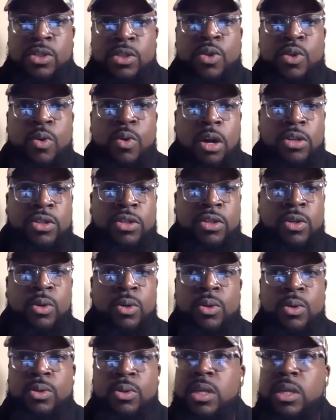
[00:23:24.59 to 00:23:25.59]
to our
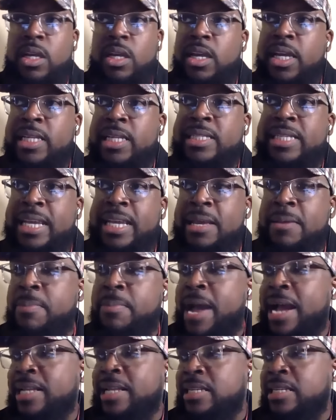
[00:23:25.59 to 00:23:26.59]
schools and to
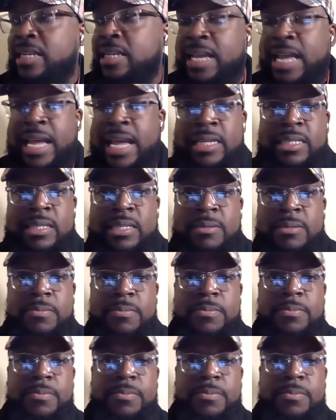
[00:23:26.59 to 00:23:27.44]
impact and engage them